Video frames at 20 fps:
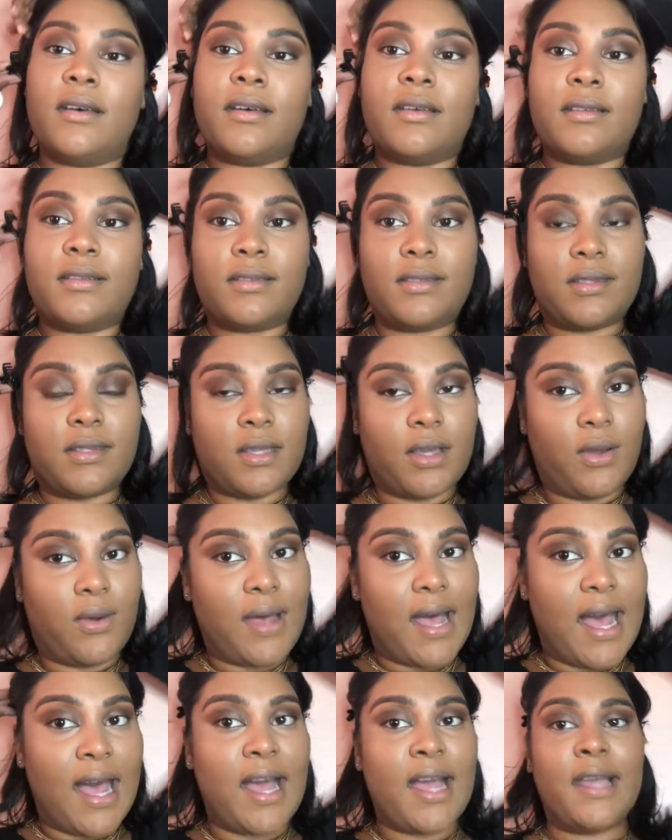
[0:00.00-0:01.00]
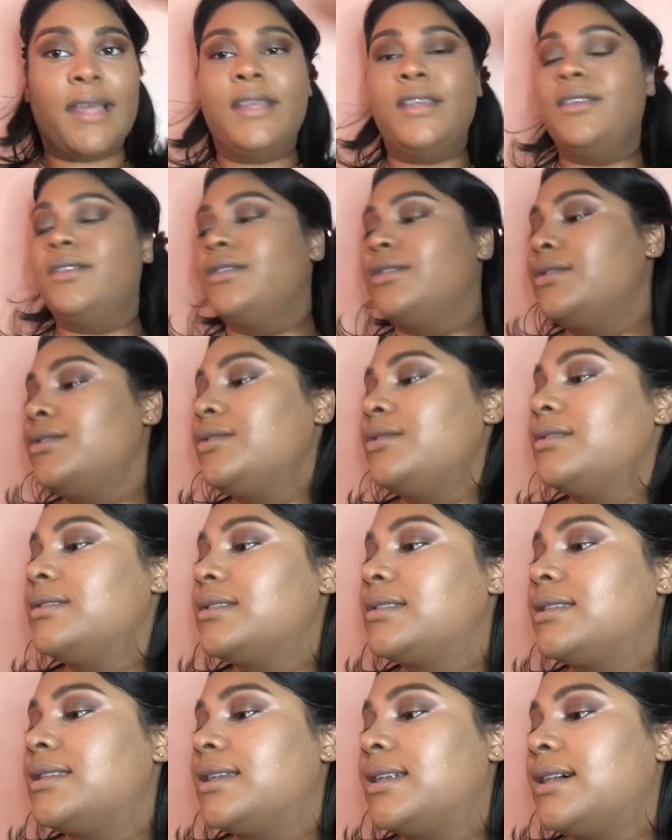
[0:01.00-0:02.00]
So I use
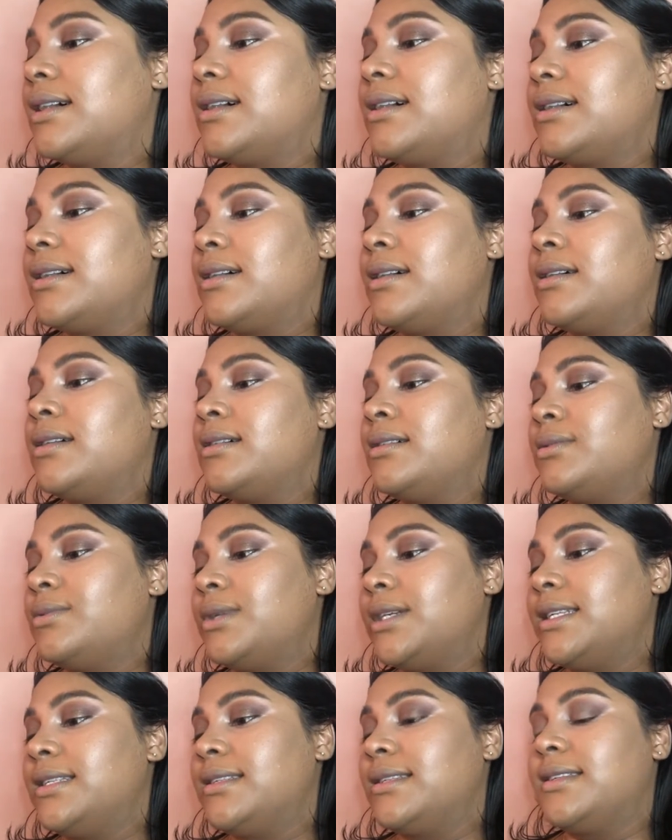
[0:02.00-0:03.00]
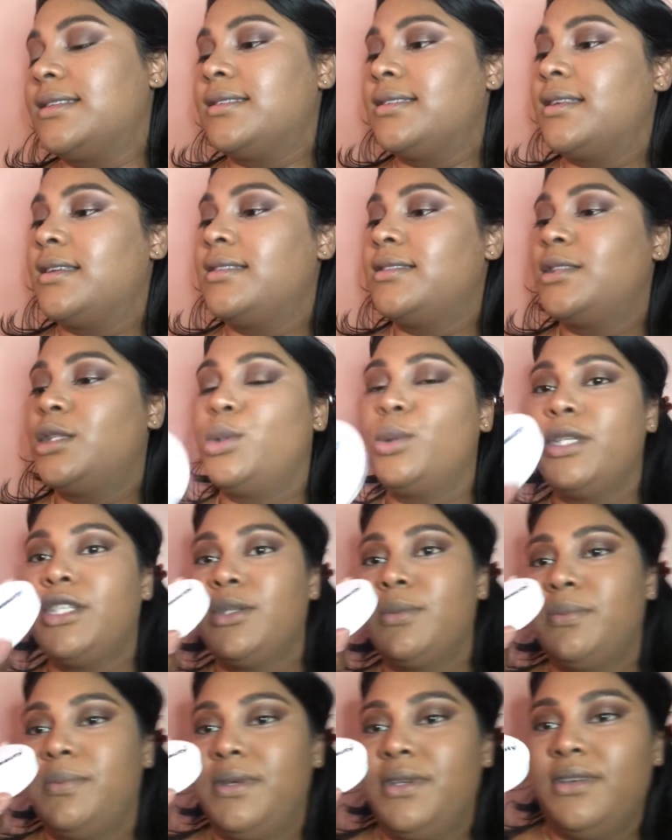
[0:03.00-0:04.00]
the, what is this,
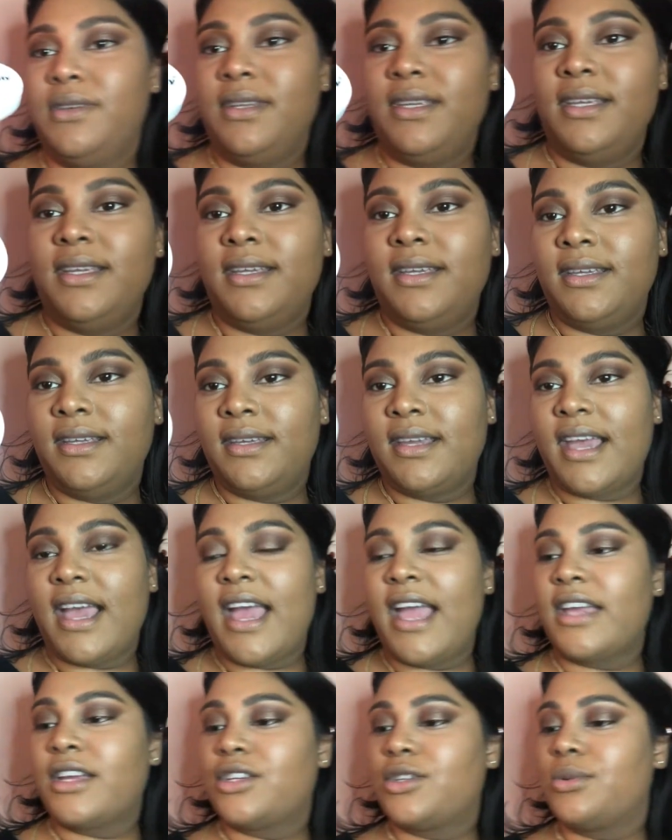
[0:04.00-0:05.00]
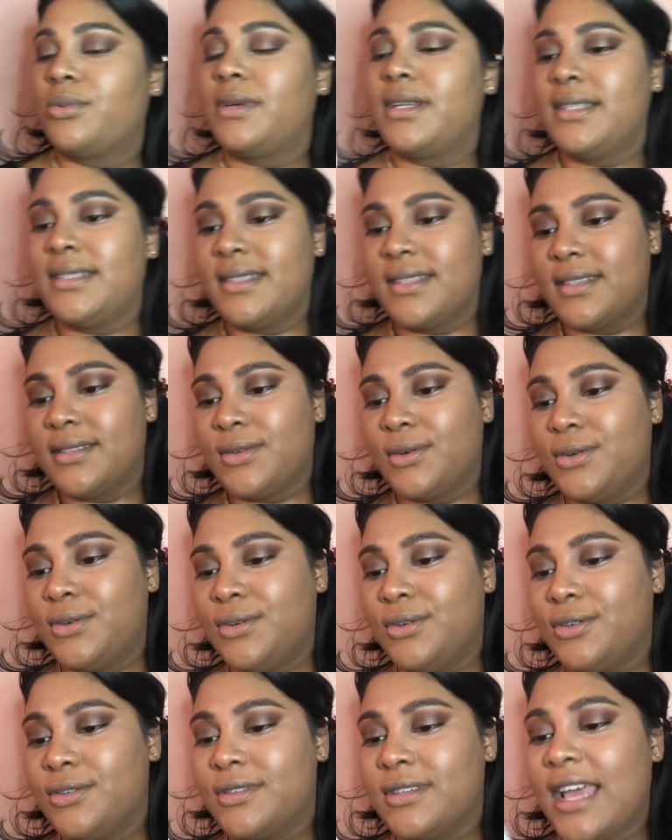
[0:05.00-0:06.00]
Switch Beauty, what is this
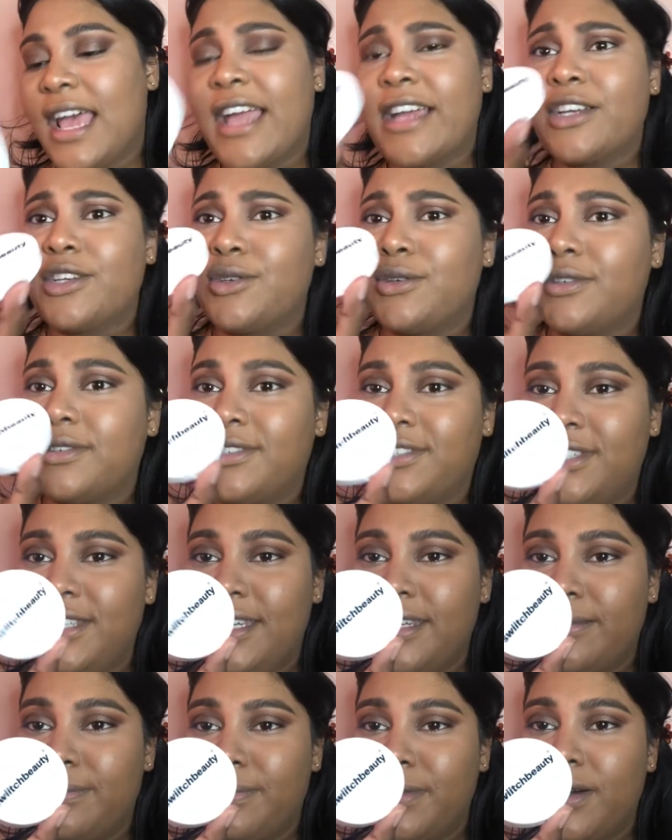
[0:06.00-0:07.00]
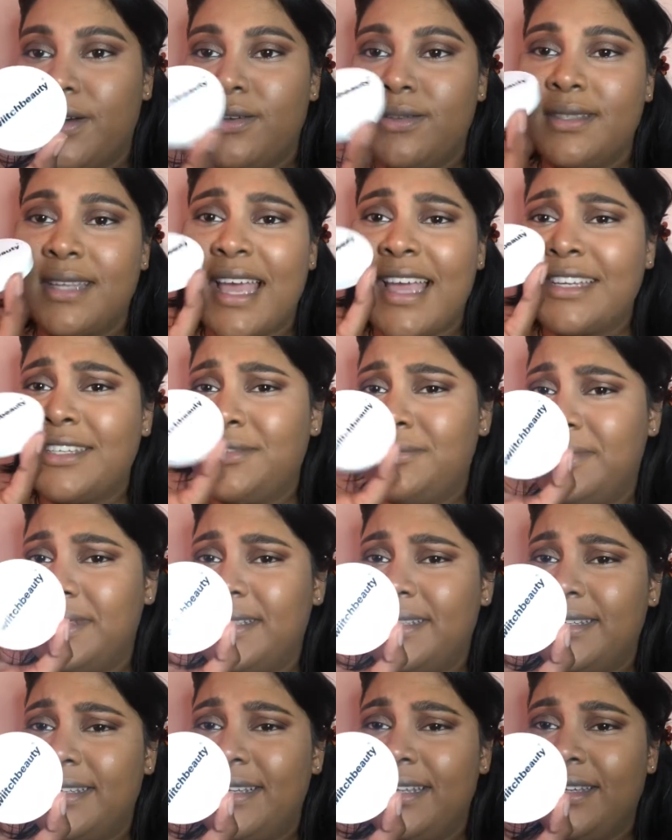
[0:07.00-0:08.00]
called, Actual Cheekbones. I actually
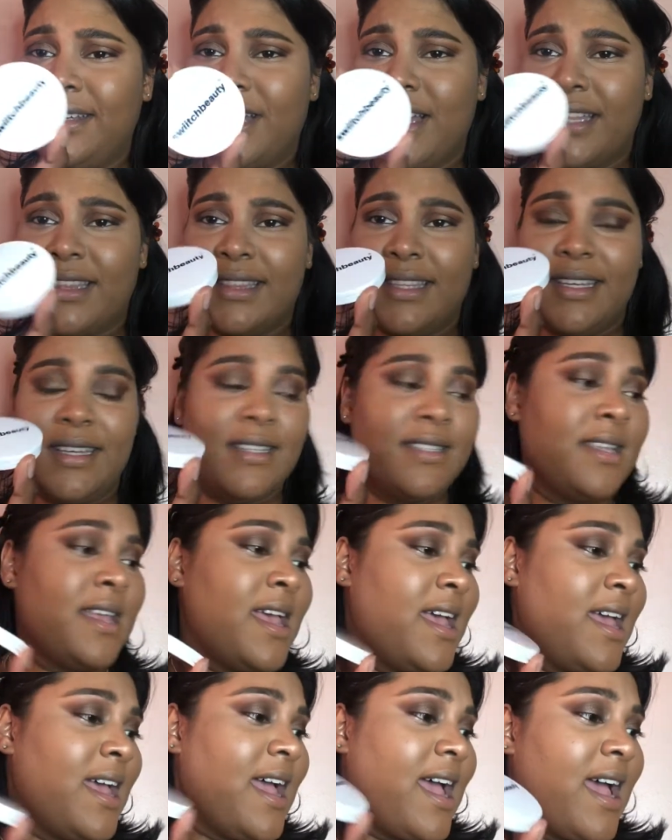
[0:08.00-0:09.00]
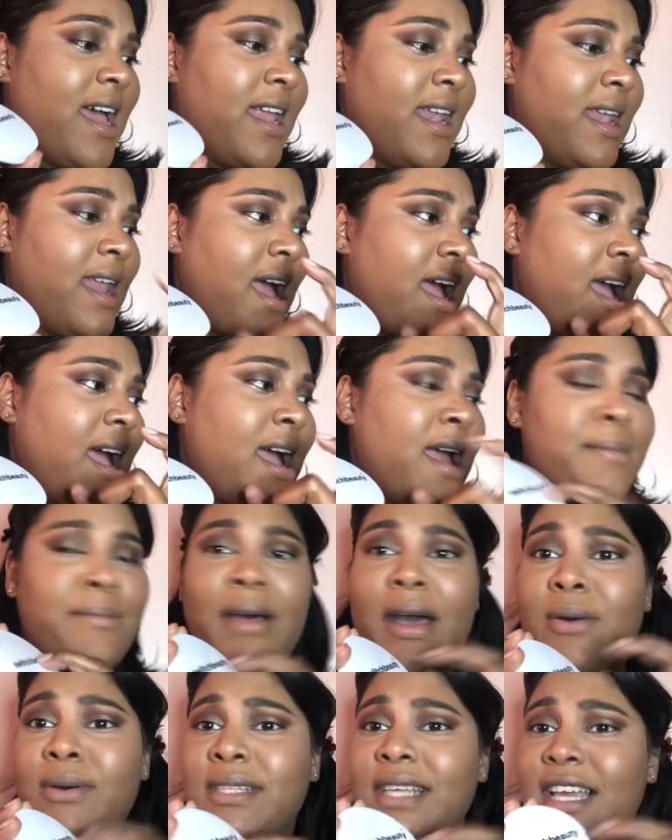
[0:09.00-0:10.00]
recently got this, and
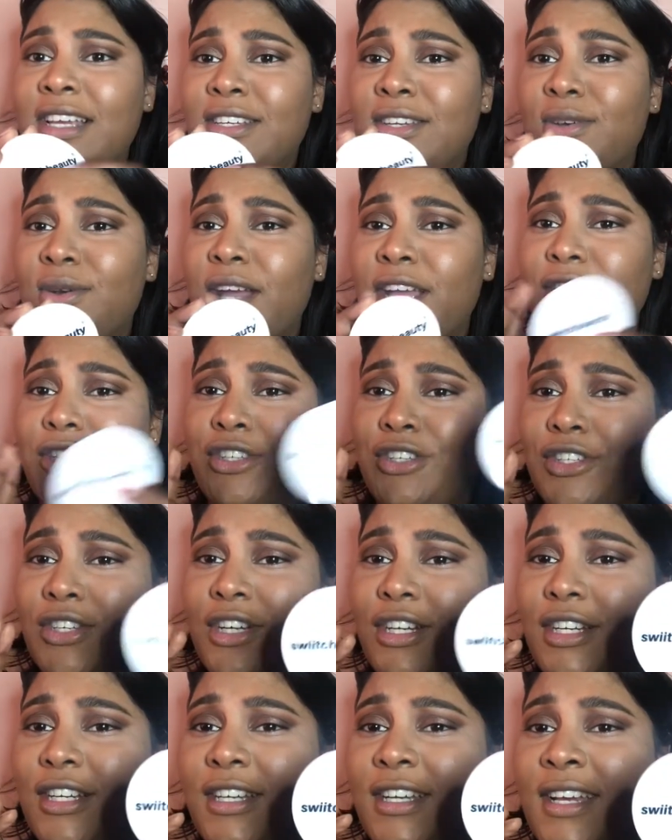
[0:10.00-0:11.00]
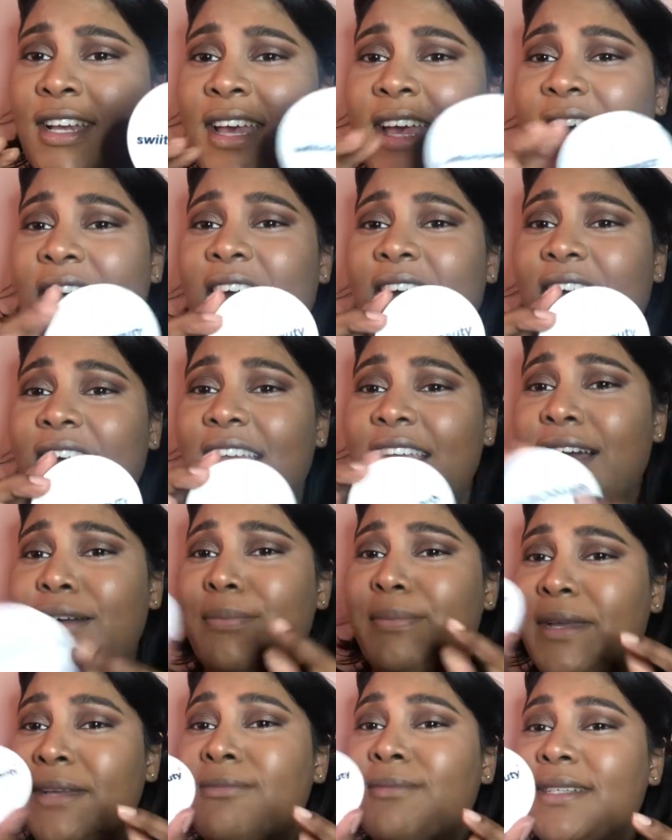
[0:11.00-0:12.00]
I was actually quite shook at how
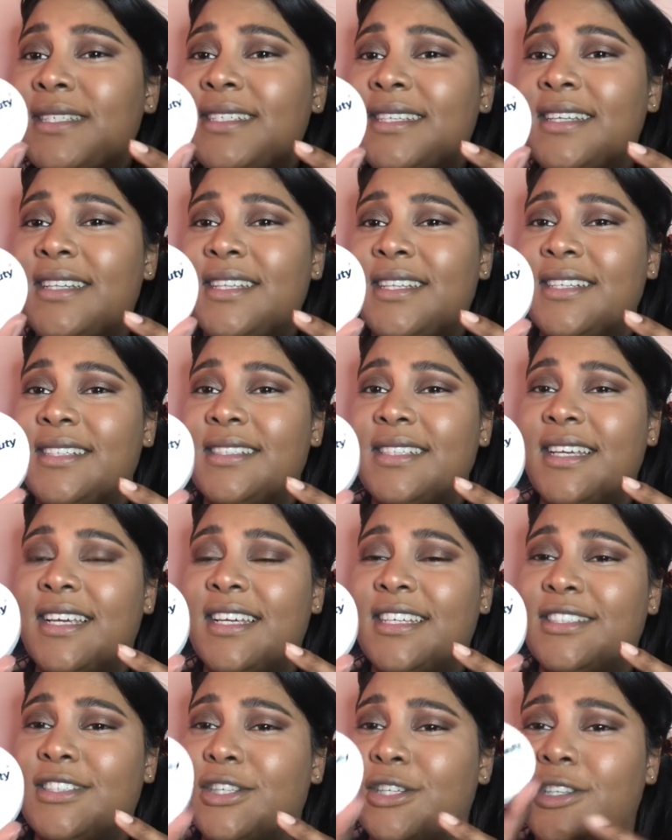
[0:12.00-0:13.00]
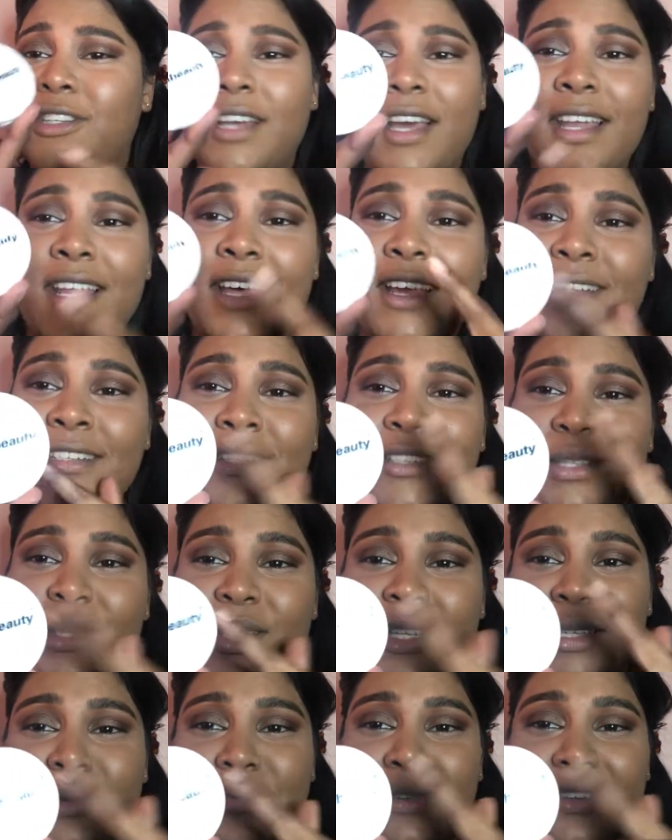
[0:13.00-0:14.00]
pigmented this is. So shout out to
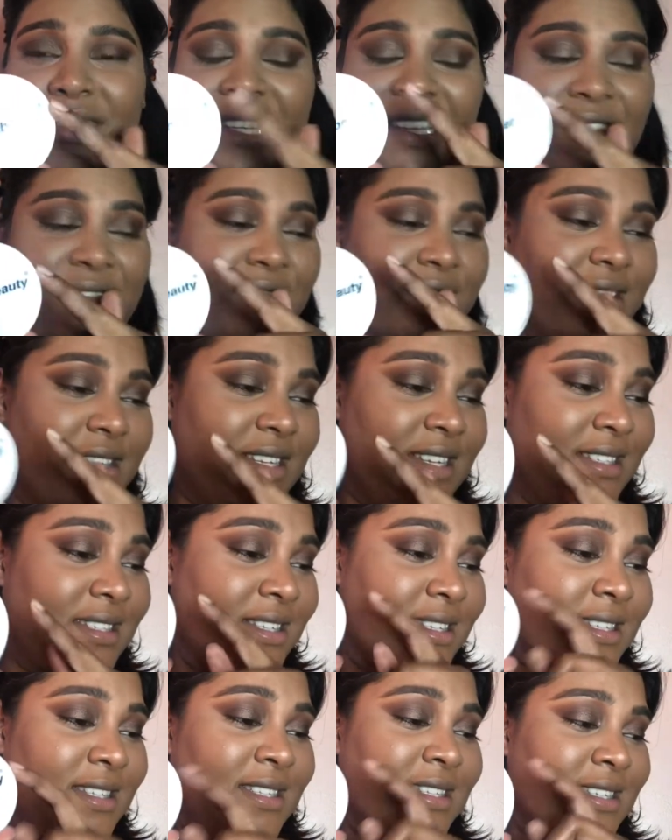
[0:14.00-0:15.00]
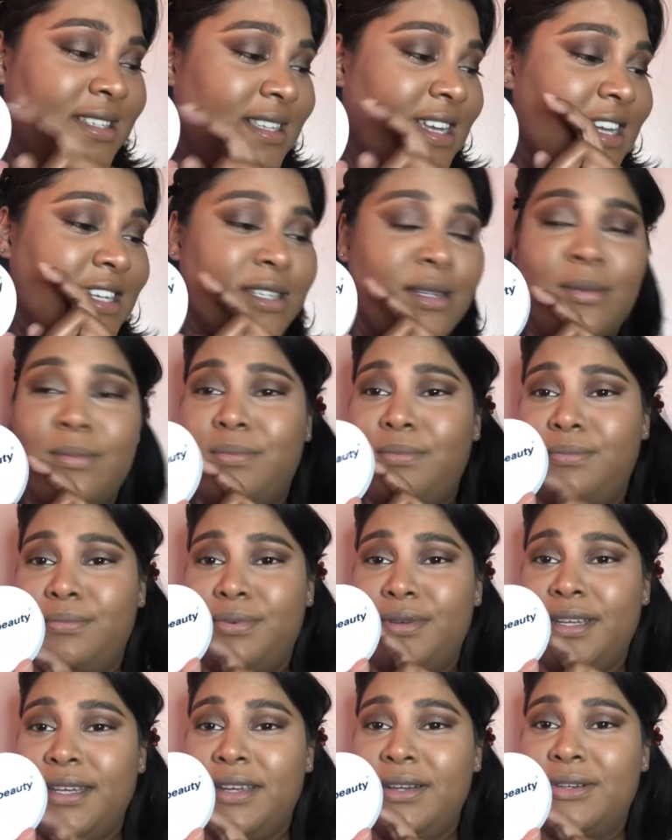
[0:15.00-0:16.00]
Switch Beauty for this, because this is actually
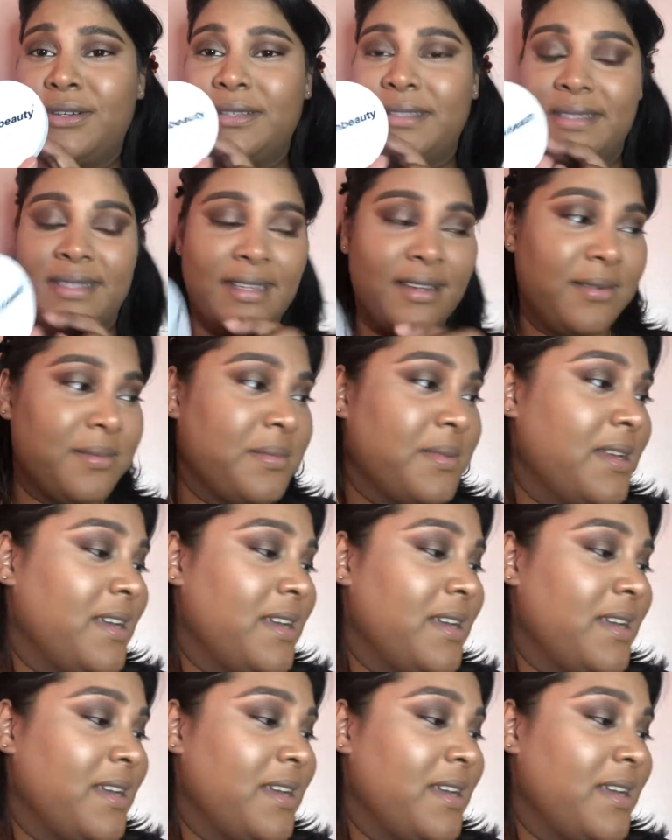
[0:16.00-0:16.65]
pretty awesome.